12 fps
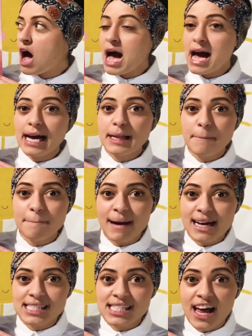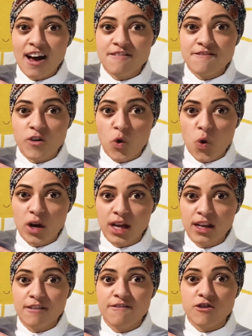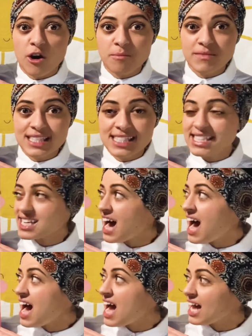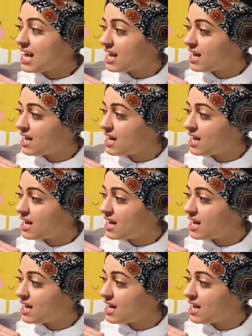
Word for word: It must have fallen from the sky.